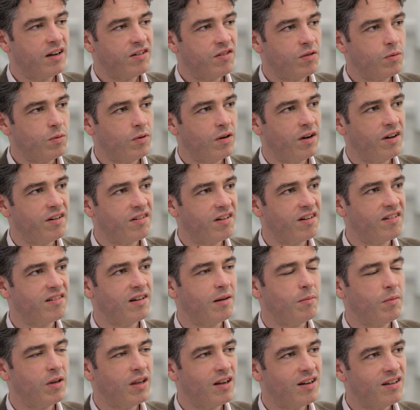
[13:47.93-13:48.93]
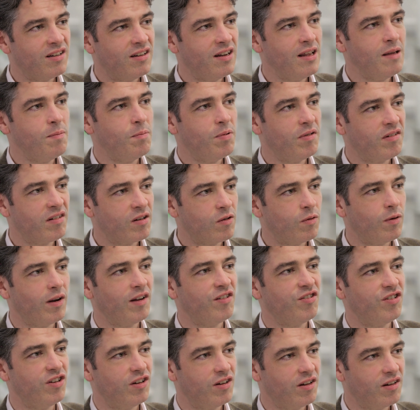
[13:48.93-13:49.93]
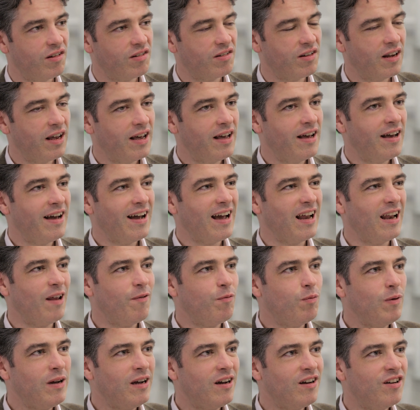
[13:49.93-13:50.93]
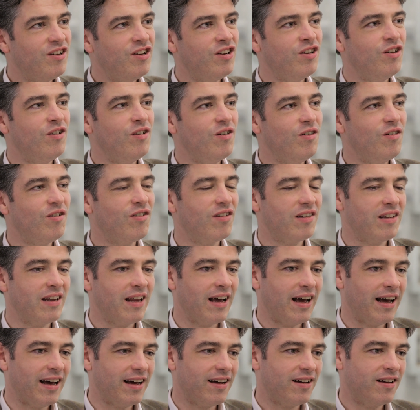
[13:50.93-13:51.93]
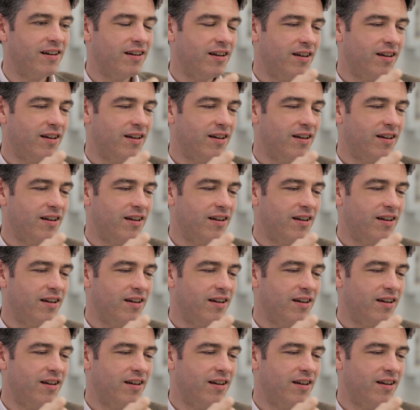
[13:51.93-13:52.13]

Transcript: to answer some of the deepest questions. And if we could use that,